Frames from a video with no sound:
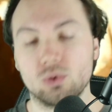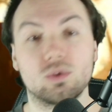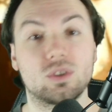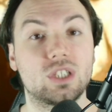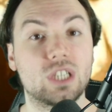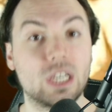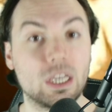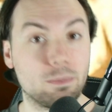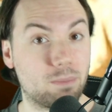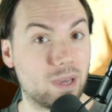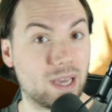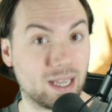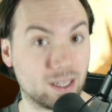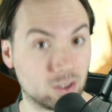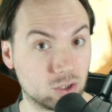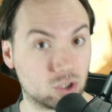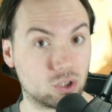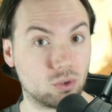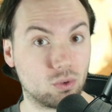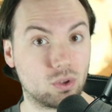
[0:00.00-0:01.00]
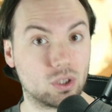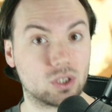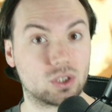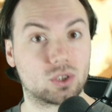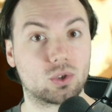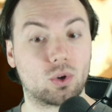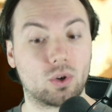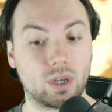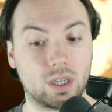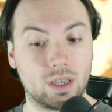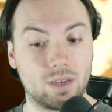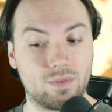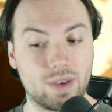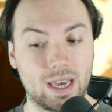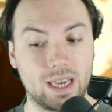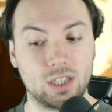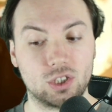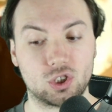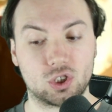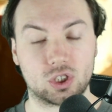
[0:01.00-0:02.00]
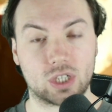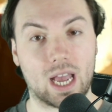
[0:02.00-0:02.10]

deep into the story of Ish,